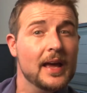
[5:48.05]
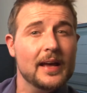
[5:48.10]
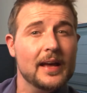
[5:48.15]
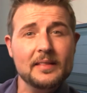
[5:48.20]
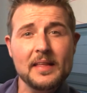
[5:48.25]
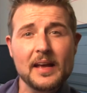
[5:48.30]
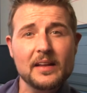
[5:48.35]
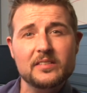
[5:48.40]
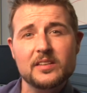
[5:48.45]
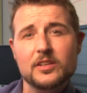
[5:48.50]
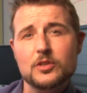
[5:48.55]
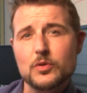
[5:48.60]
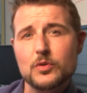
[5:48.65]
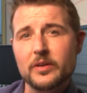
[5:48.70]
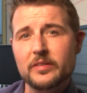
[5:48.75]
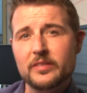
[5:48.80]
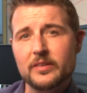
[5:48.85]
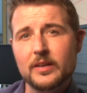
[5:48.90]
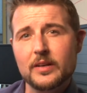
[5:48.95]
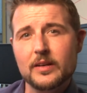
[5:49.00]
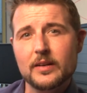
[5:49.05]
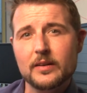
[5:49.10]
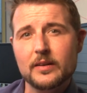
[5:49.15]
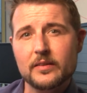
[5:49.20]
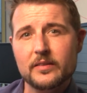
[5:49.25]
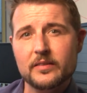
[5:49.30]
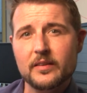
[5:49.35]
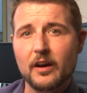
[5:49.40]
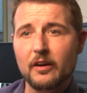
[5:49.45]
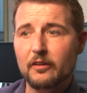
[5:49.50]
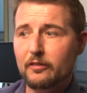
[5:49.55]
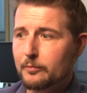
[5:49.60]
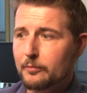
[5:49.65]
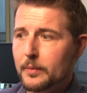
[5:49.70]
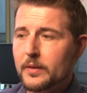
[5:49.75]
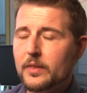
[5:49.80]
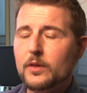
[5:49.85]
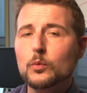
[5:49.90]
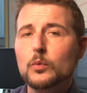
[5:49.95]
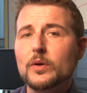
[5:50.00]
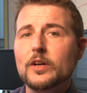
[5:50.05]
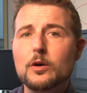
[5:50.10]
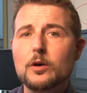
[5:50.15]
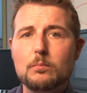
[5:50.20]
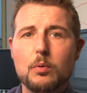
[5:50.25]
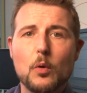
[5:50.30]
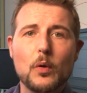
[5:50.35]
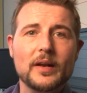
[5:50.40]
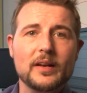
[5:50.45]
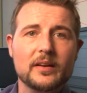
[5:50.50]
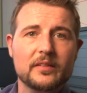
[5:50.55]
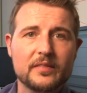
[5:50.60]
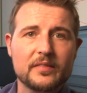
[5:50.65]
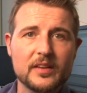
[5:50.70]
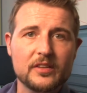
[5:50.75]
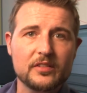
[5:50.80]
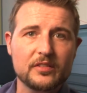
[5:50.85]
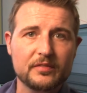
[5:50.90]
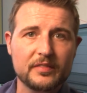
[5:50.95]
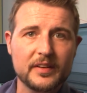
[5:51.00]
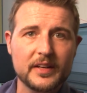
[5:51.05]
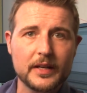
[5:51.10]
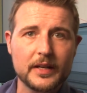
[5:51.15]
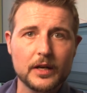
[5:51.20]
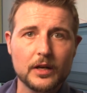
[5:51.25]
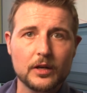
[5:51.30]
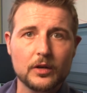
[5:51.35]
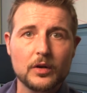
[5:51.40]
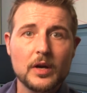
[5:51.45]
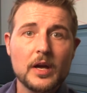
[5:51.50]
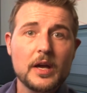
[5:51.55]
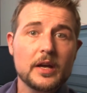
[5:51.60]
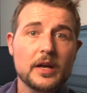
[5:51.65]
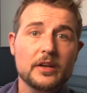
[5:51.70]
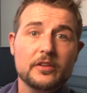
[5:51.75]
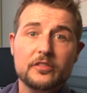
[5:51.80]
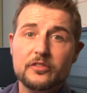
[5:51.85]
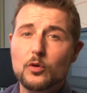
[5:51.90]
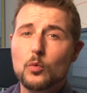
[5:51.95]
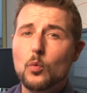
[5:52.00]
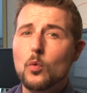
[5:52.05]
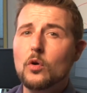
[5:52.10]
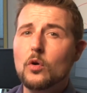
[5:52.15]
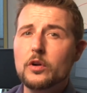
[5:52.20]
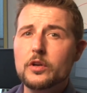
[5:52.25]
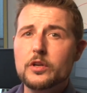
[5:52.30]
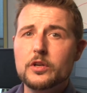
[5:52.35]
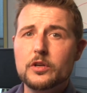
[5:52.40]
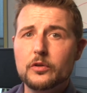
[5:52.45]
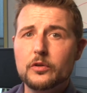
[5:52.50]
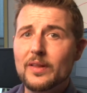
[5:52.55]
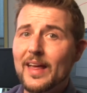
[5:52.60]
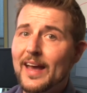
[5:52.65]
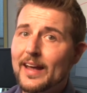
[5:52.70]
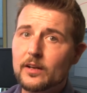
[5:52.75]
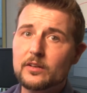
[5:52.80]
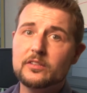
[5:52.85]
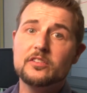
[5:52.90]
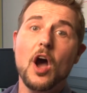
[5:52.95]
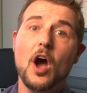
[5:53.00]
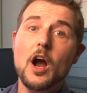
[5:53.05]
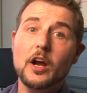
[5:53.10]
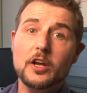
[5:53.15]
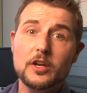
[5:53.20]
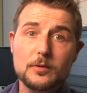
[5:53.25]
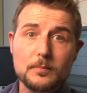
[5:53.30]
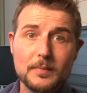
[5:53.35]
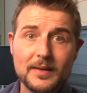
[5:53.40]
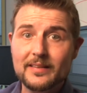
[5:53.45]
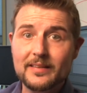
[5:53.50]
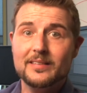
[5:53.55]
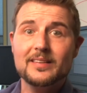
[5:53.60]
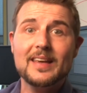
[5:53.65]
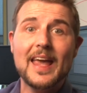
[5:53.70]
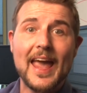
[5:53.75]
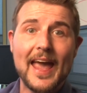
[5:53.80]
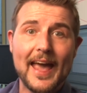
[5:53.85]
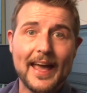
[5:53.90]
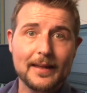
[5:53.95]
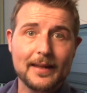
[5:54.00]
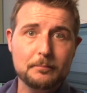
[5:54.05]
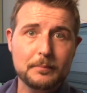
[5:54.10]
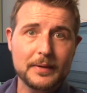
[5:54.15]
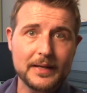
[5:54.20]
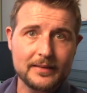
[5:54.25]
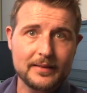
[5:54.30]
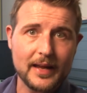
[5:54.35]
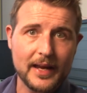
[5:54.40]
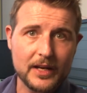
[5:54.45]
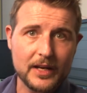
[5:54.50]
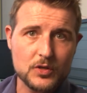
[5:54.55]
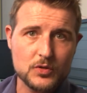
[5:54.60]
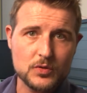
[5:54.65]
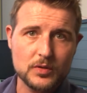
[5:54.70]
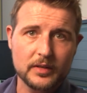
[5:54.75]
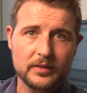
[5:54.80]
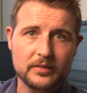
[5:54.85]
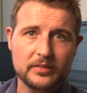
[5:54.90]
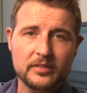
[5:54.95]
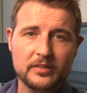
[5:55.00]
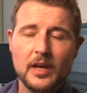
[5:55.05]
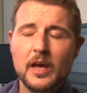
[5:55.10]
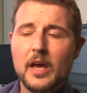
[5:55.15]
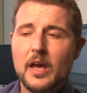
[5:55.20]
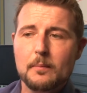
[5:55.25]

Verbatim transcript: And that's interesting in itself, but the real point of this video is to warn you that documents can be dangerous.